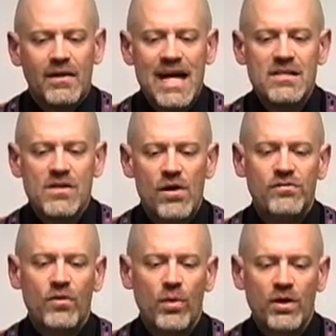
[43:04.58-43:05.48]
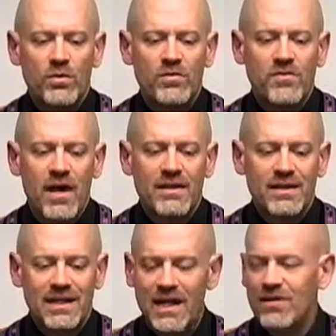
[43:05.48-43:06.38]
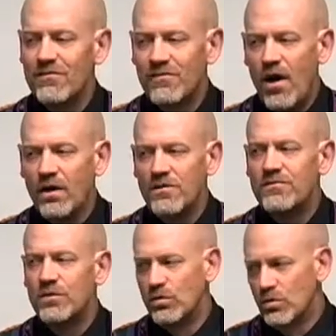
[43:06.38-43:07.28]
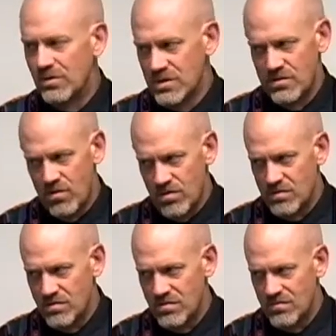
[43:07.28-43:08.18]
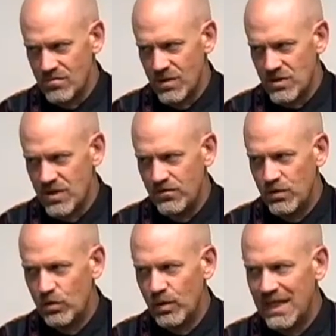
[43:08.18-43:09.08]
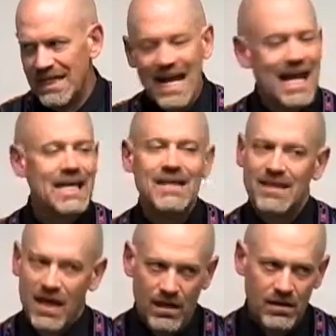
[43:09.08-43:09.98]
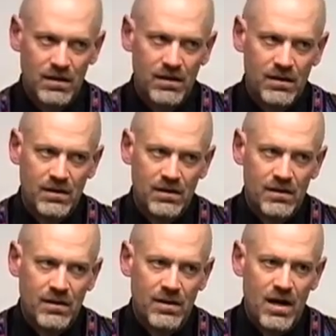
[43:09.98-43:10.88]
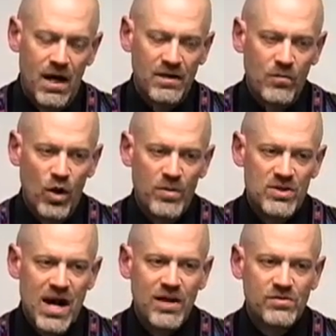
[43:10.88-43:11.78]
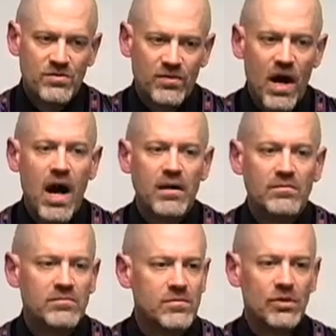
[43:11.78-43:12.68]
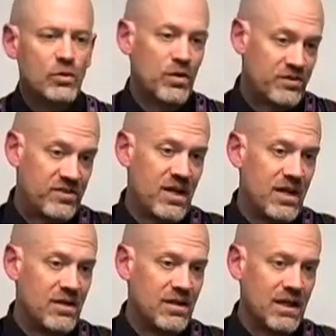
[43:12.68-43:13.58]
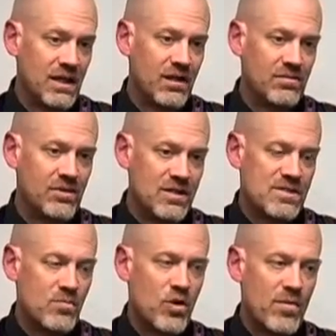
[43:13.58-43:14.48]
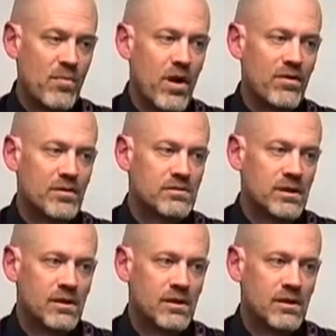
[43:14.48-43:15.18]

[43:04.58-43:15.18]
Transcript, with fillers: That is also where you will find the King Follett Funeral Discourse, which, if you read anything on the Mormon doctrine of God, you will see in Is the Mormon My Brother?